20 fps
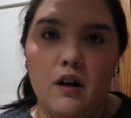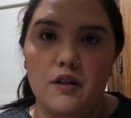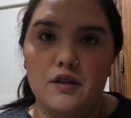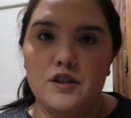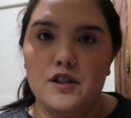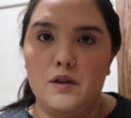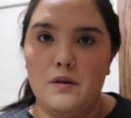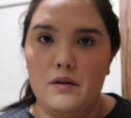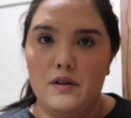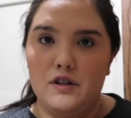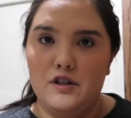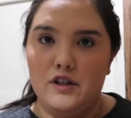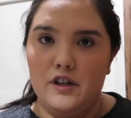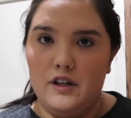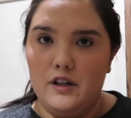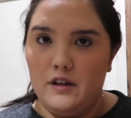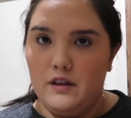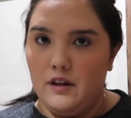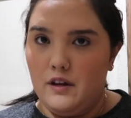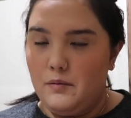Also in the
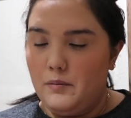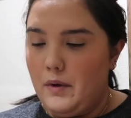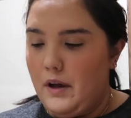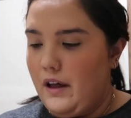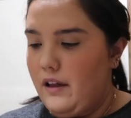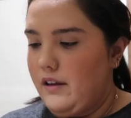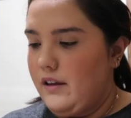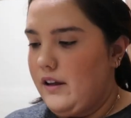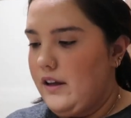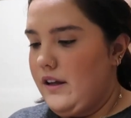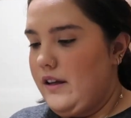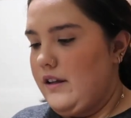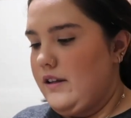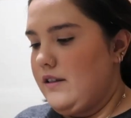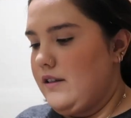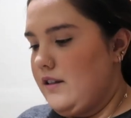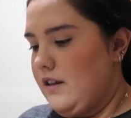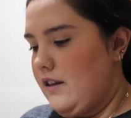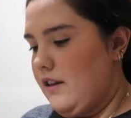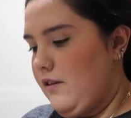Cheekathon palette
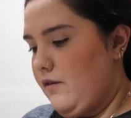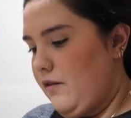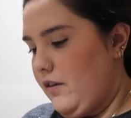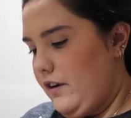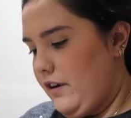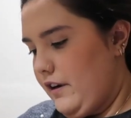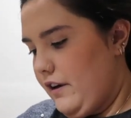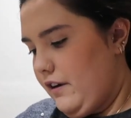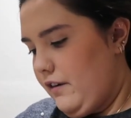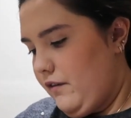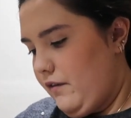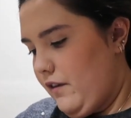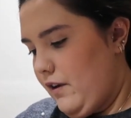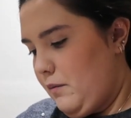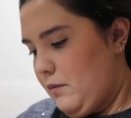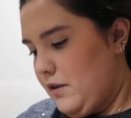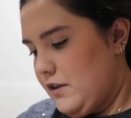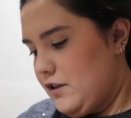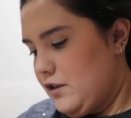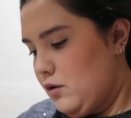is the very
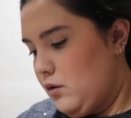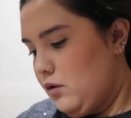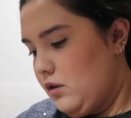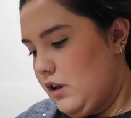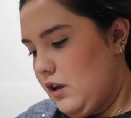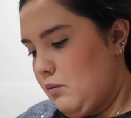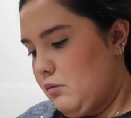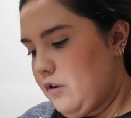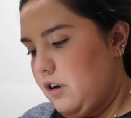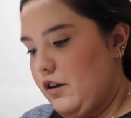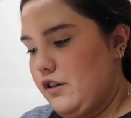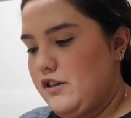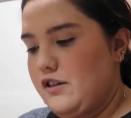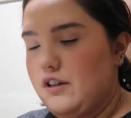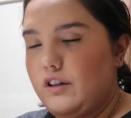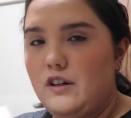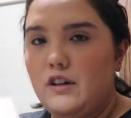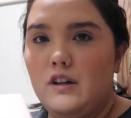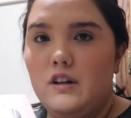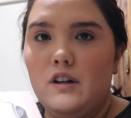famous Hoola
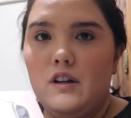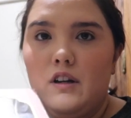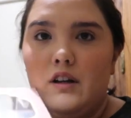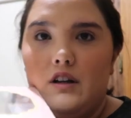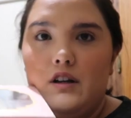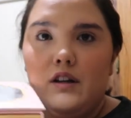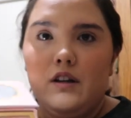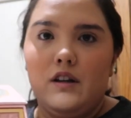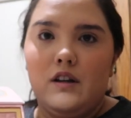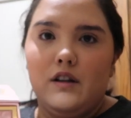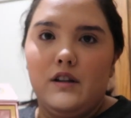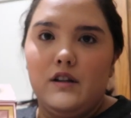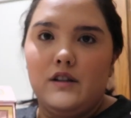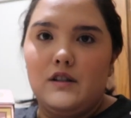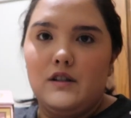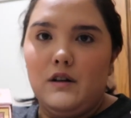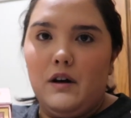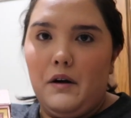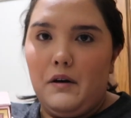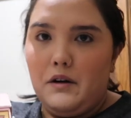bronzer.
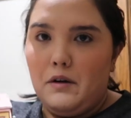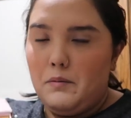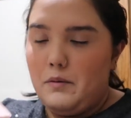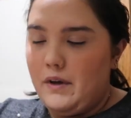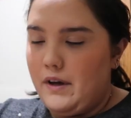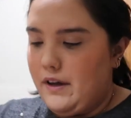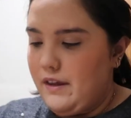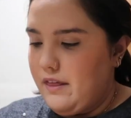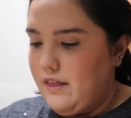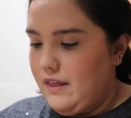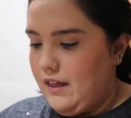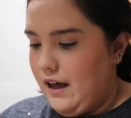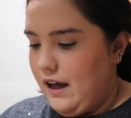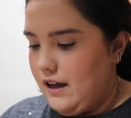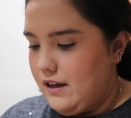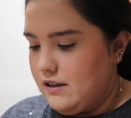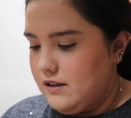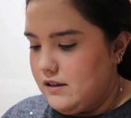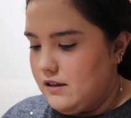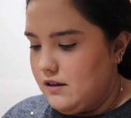So I'm gonna pick
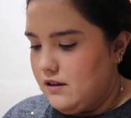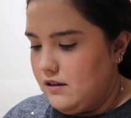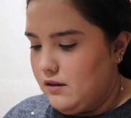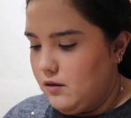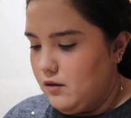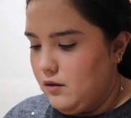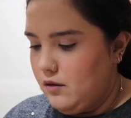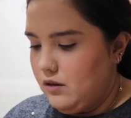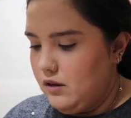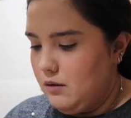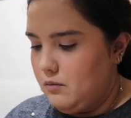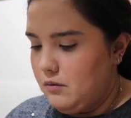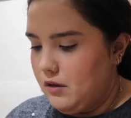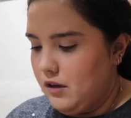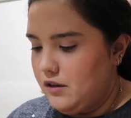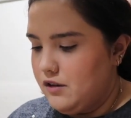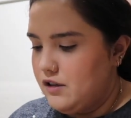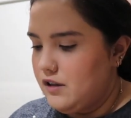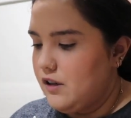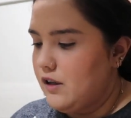that Hoola
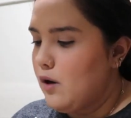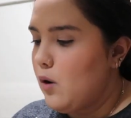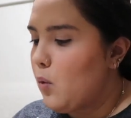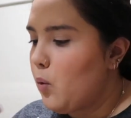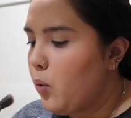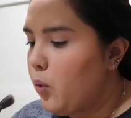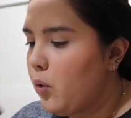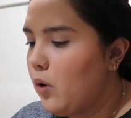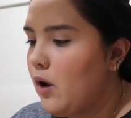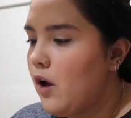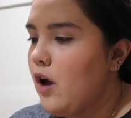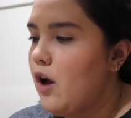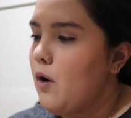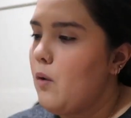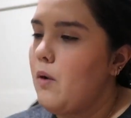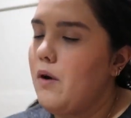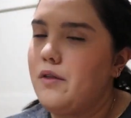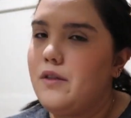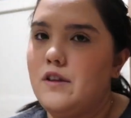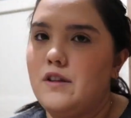bronzer
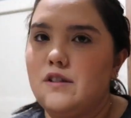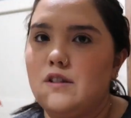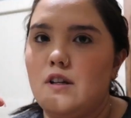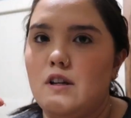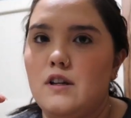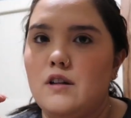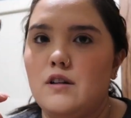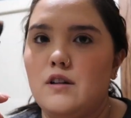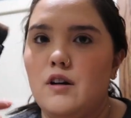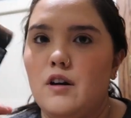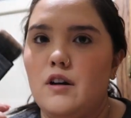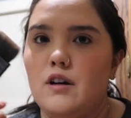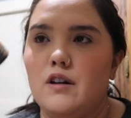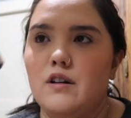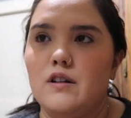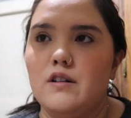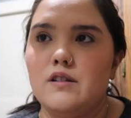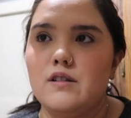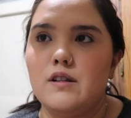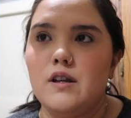with this
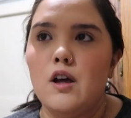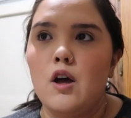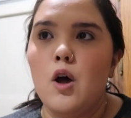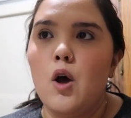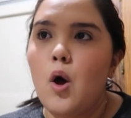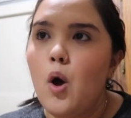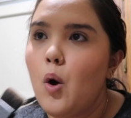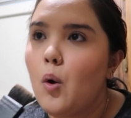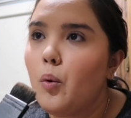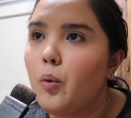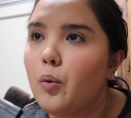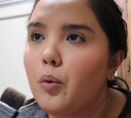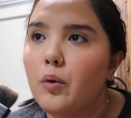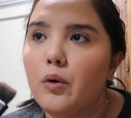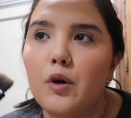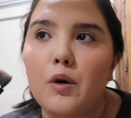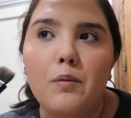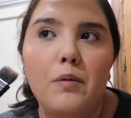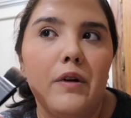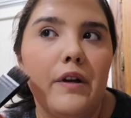NARS
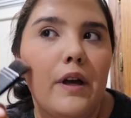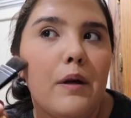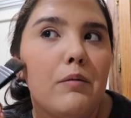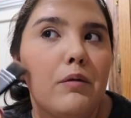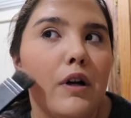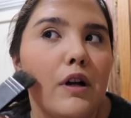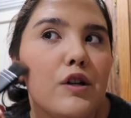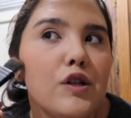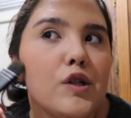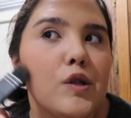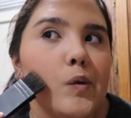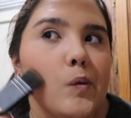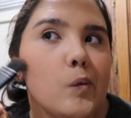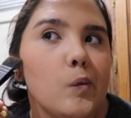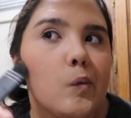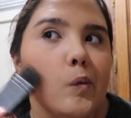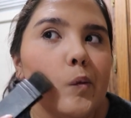Kabuki brush.